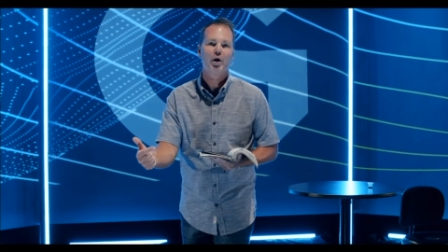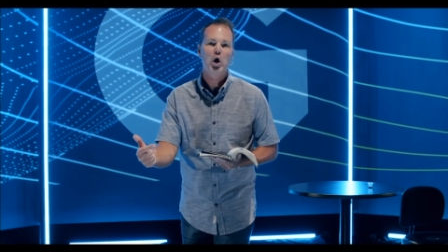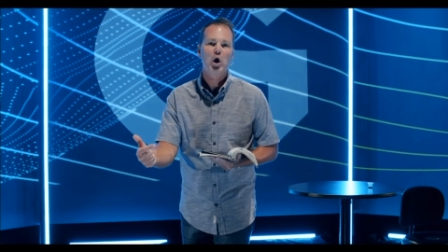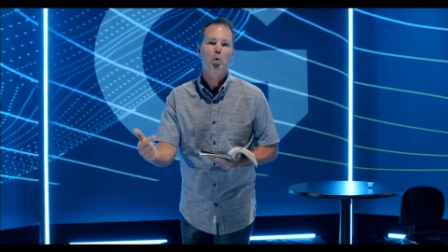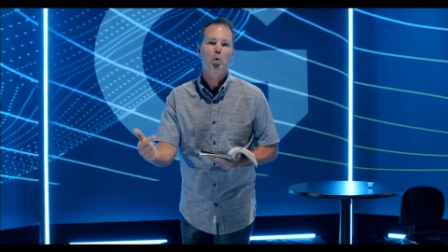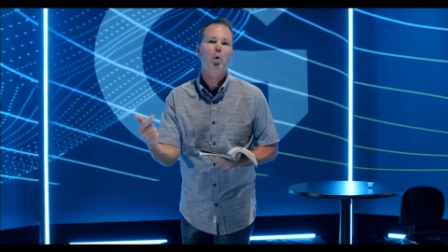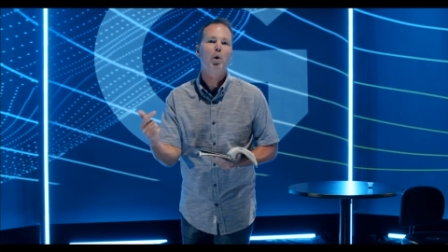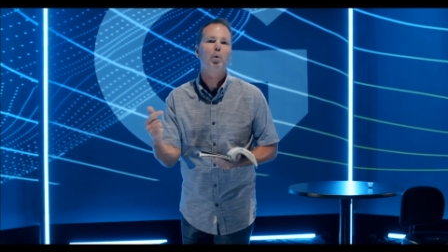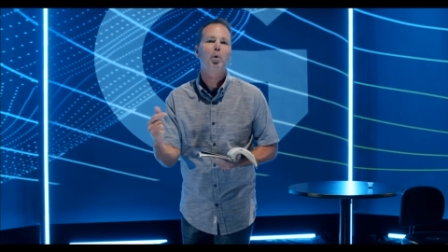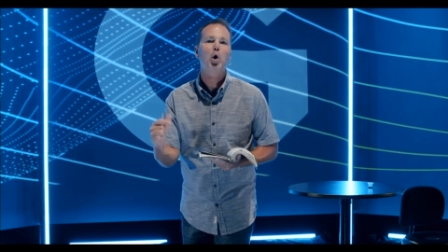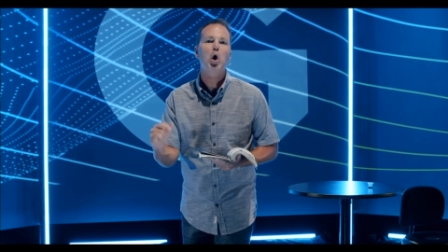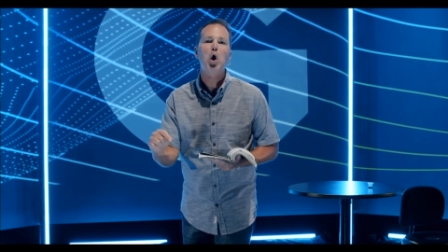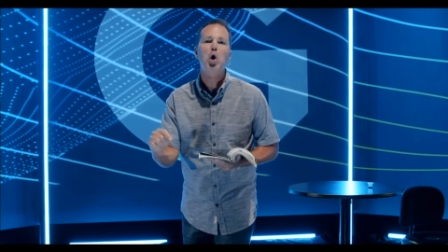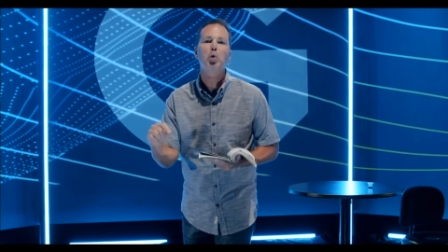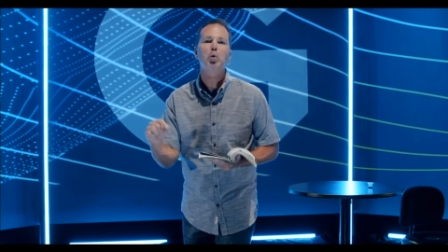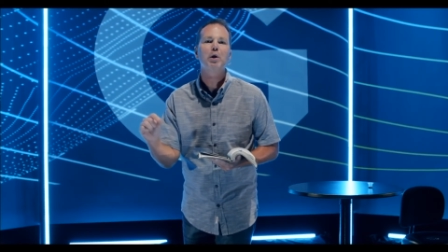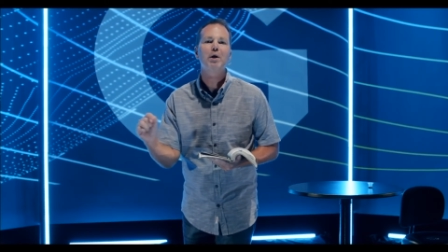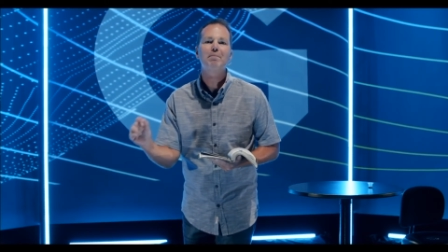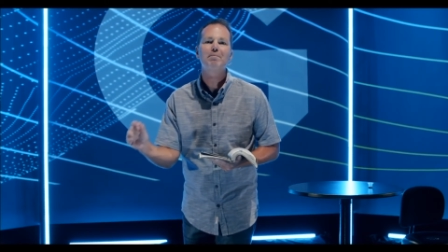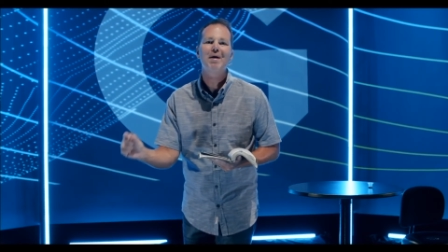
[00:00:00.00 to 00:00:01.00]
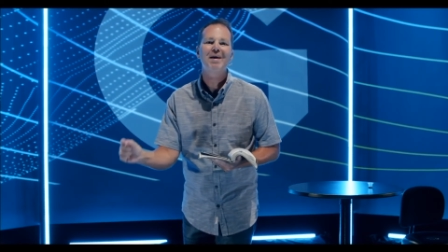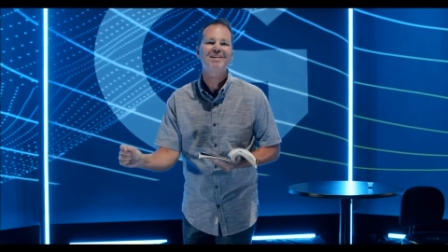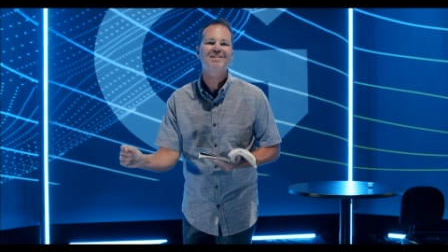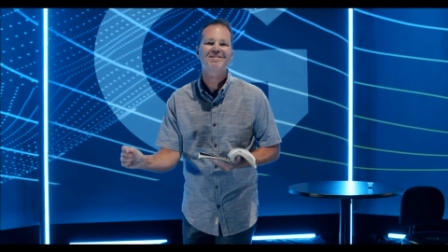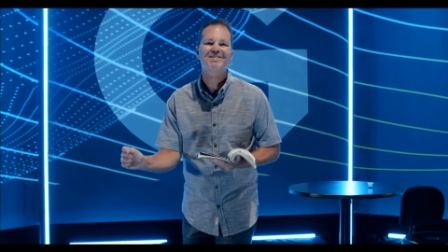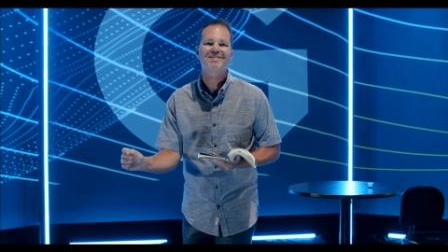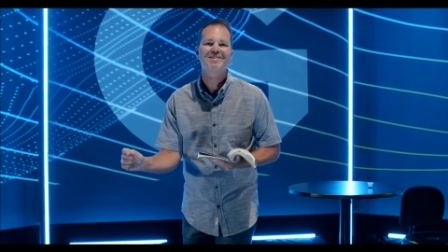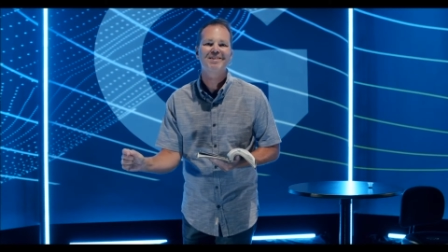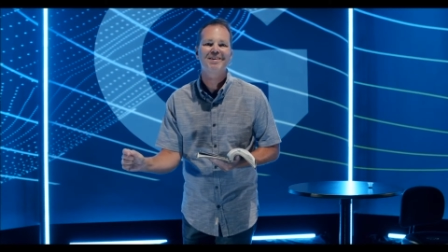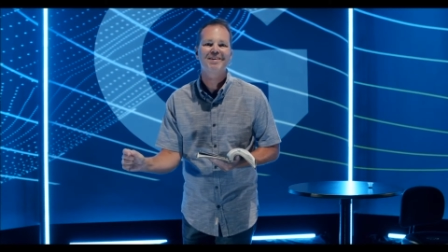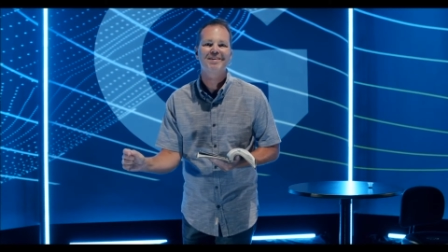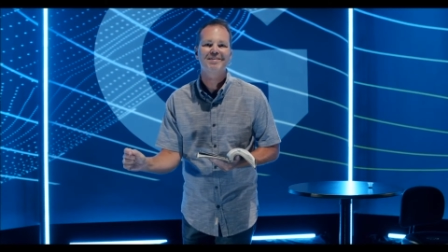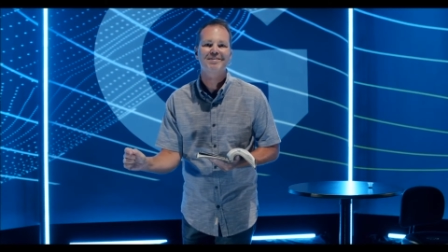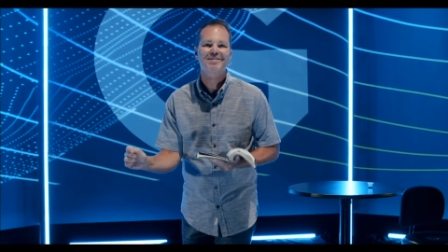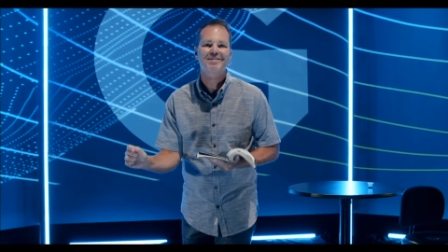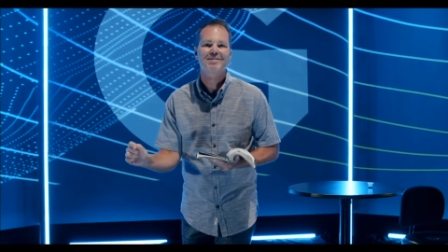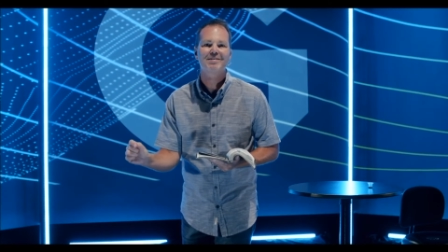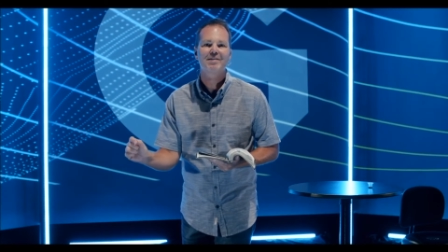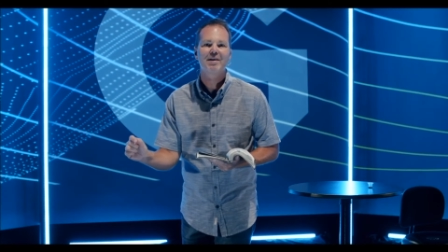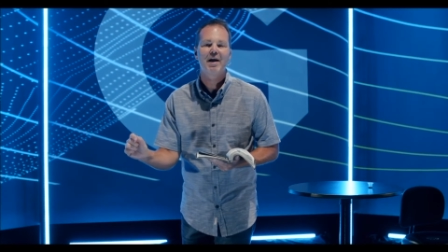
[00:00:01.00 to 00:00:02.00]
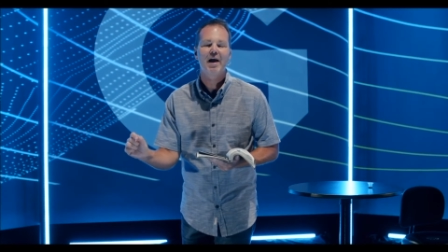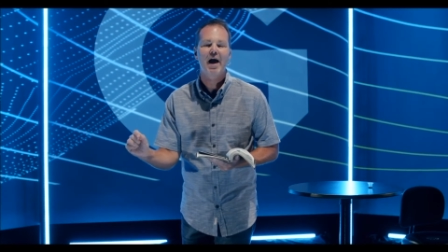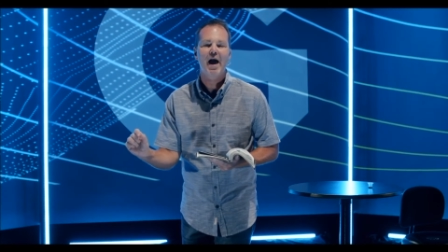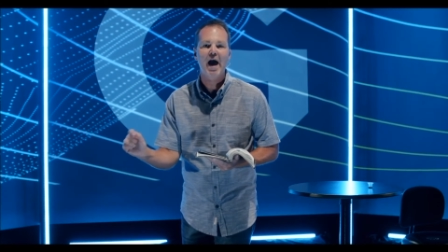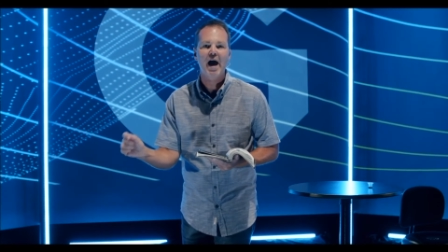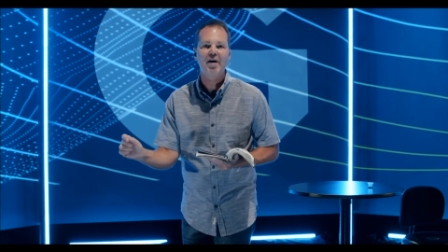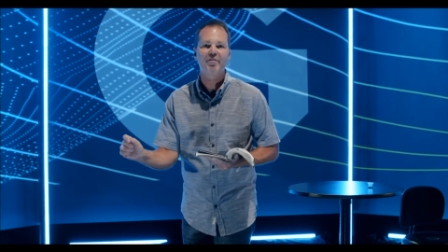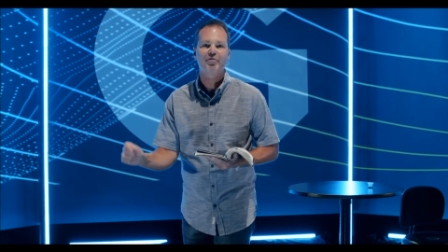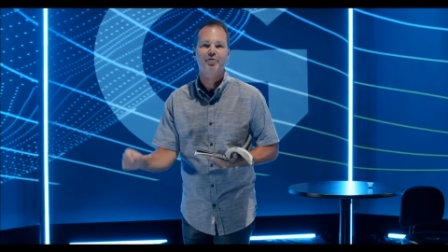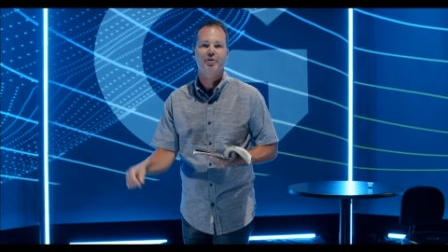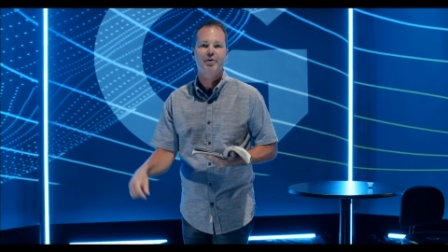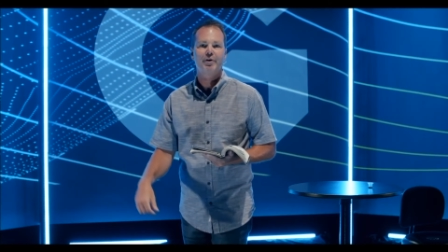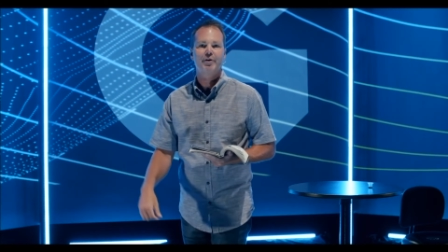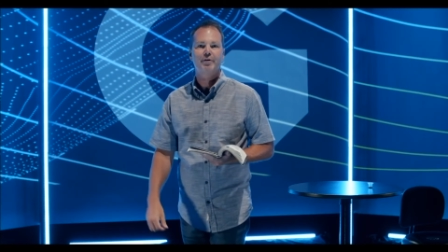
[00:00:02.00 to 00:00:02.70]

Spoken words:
what will only make sense after.